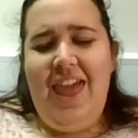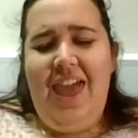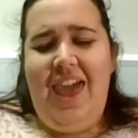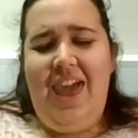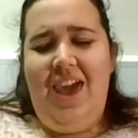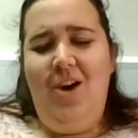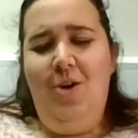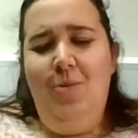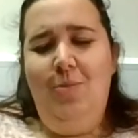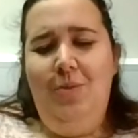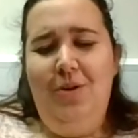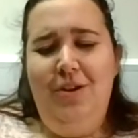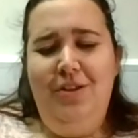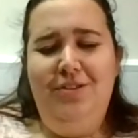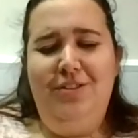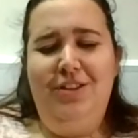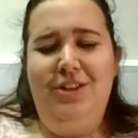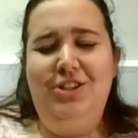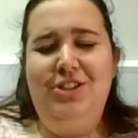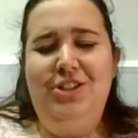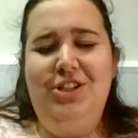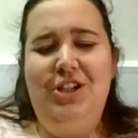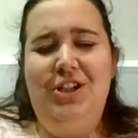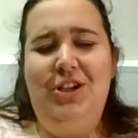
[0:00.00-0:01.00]
Help us
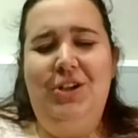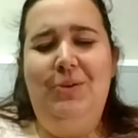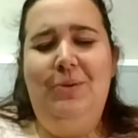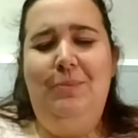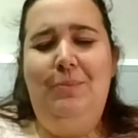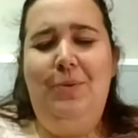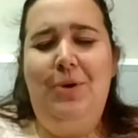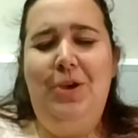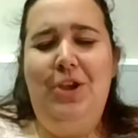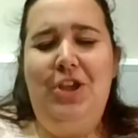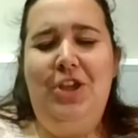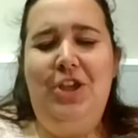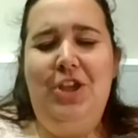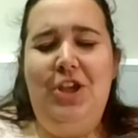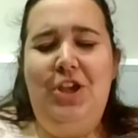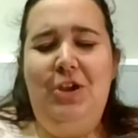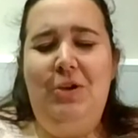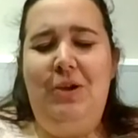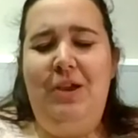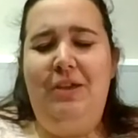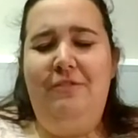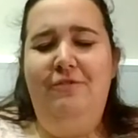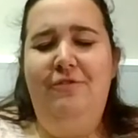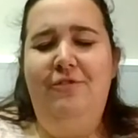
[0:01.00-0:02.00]
to put
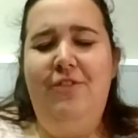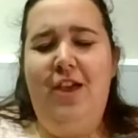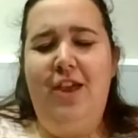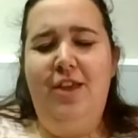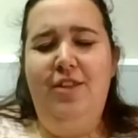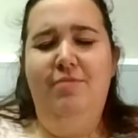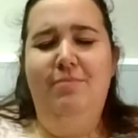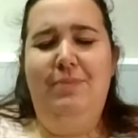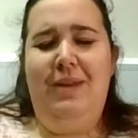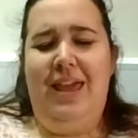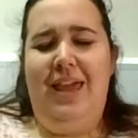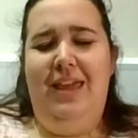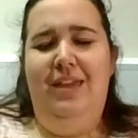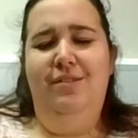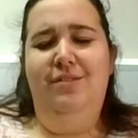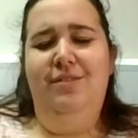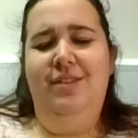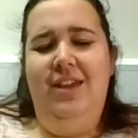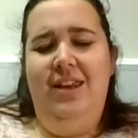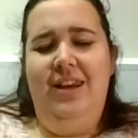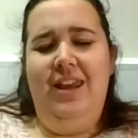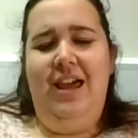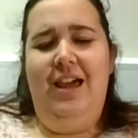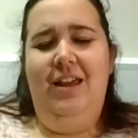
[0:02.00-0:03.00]
you first place
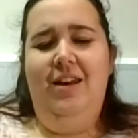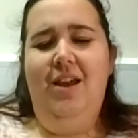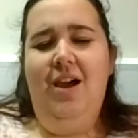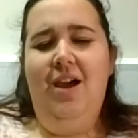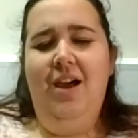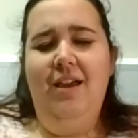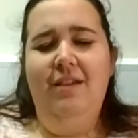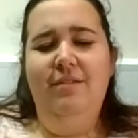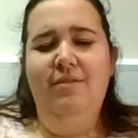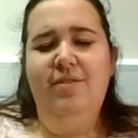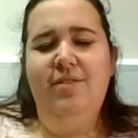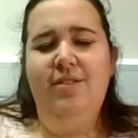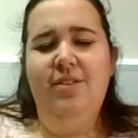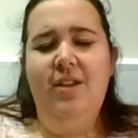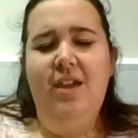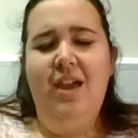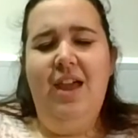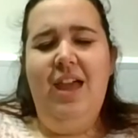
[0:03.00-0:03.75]
in our lives.